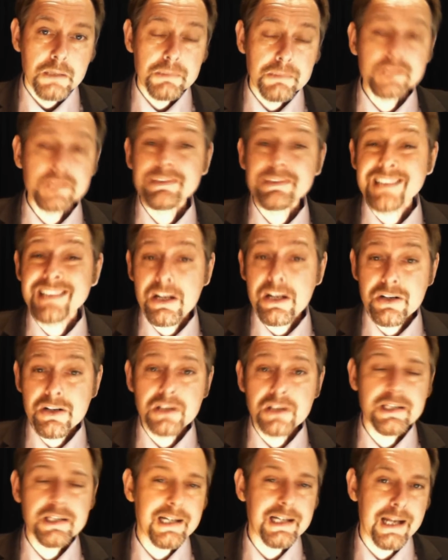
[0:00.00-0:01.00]
But there is
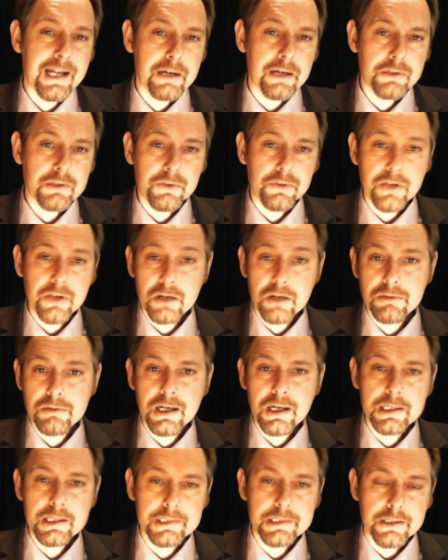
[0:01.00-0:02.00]
another cloud on the
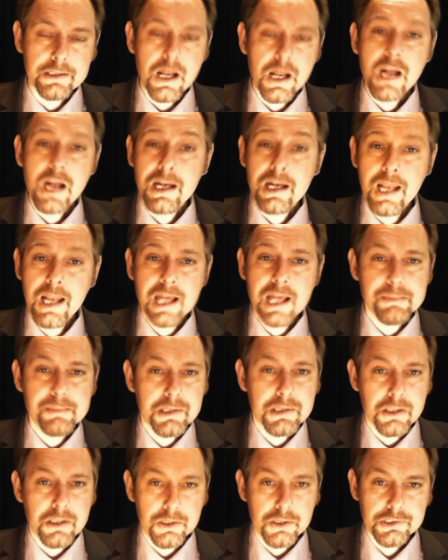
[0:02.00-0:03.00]
horizon labour
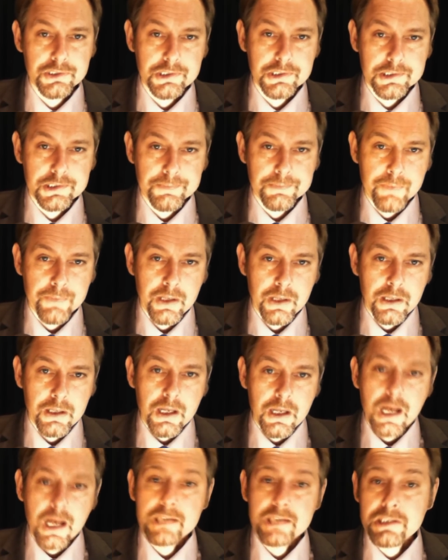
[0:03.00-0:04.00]
costs.
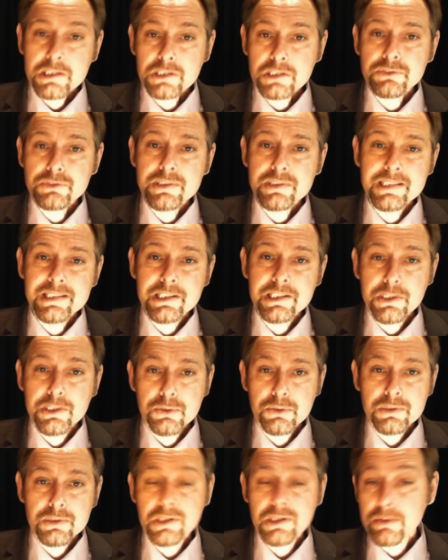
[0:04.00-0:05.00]
As countries in the
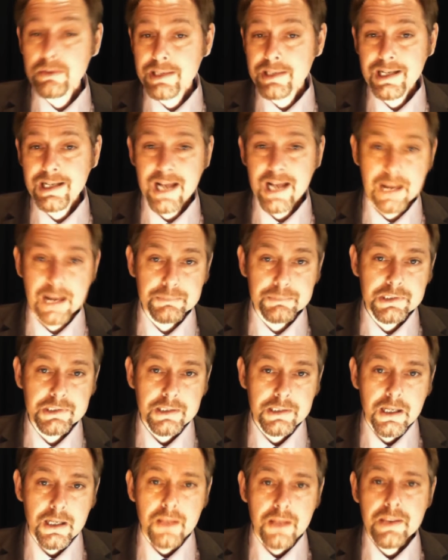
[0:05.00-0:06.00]
Eurozone collapse,
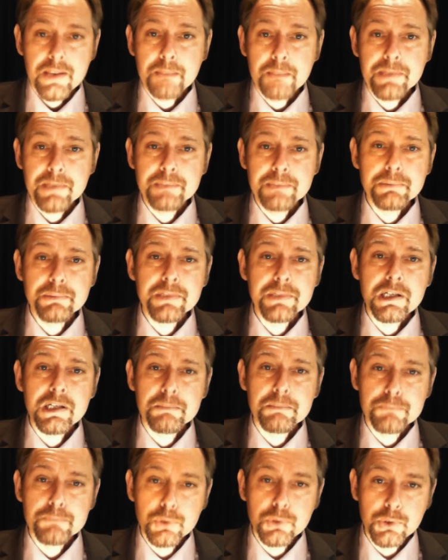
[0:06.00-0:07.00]
their people
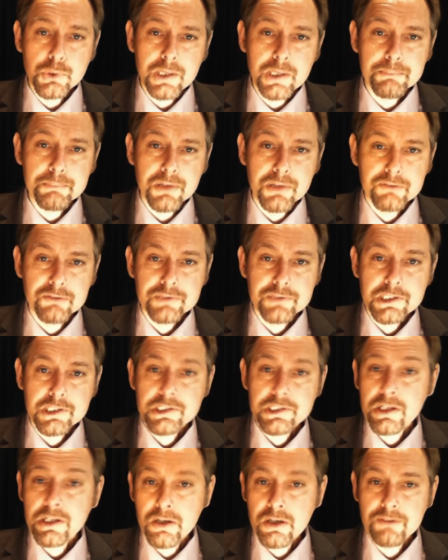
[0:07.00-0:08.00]
become more
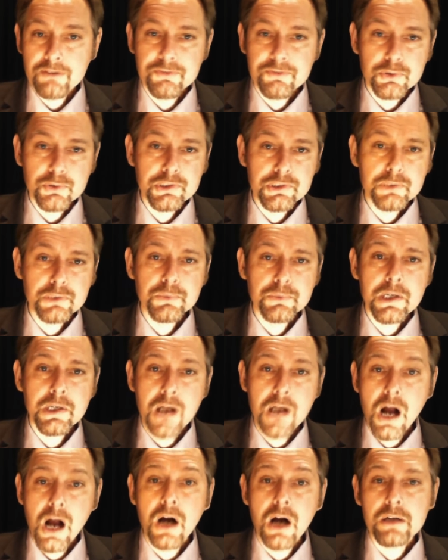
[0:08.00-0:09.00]
impoverished and are forced to work
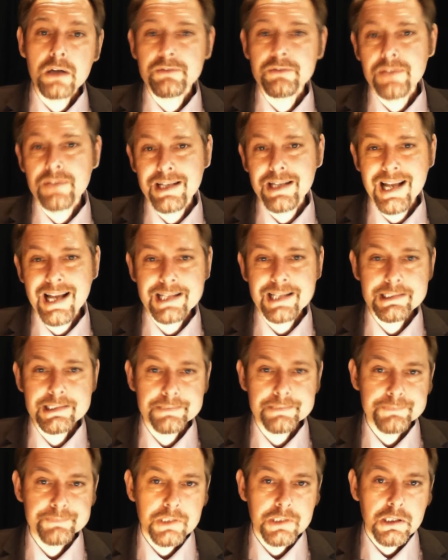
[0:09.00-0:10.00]
harder for
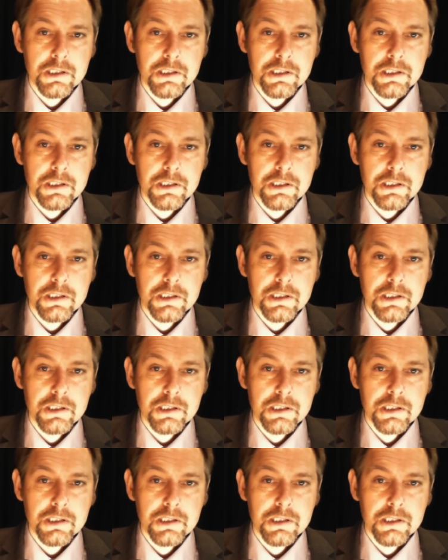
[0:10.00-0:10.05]
less.